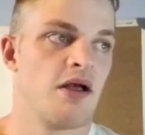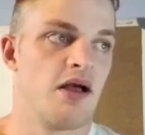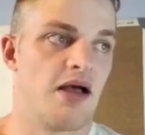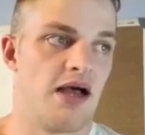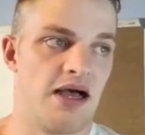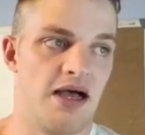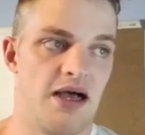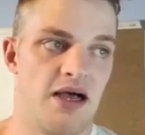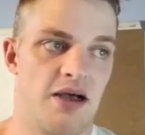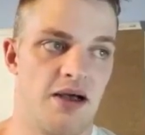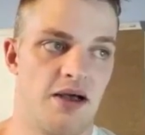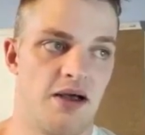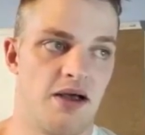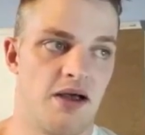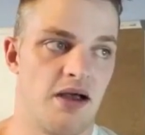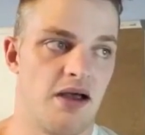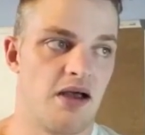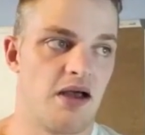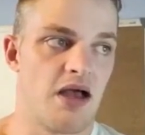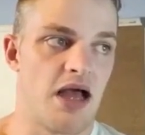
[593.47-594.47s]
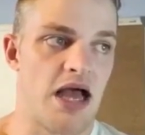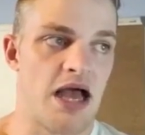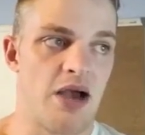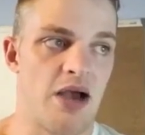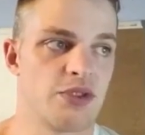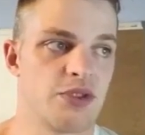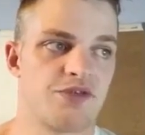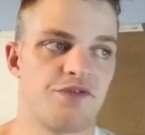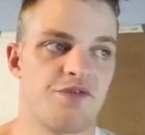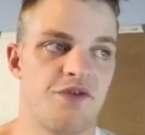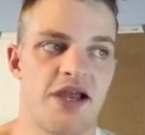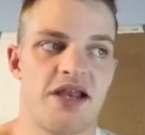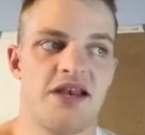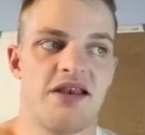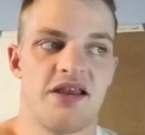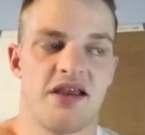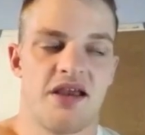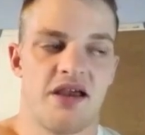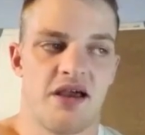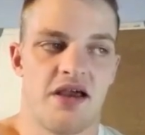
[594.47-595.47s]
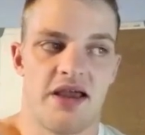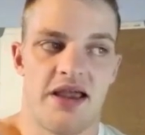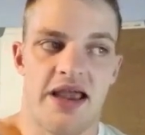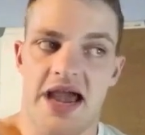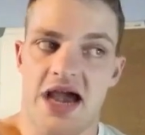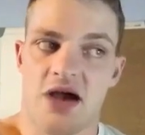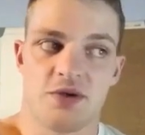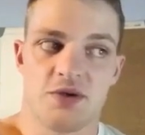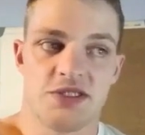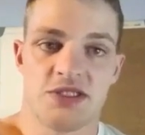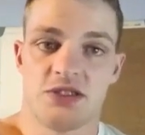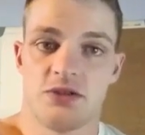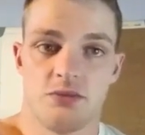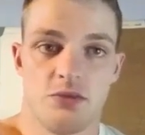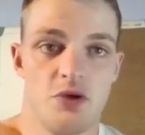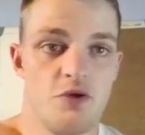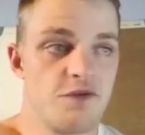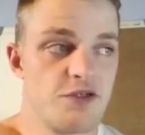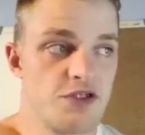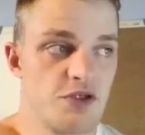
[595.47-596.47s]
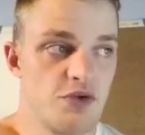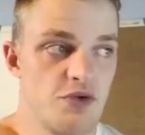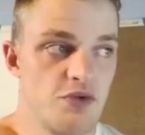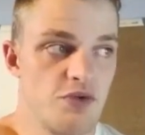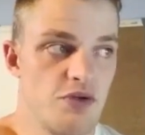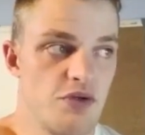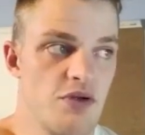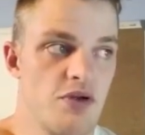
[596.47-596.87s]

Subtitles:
I was finding a house to move to,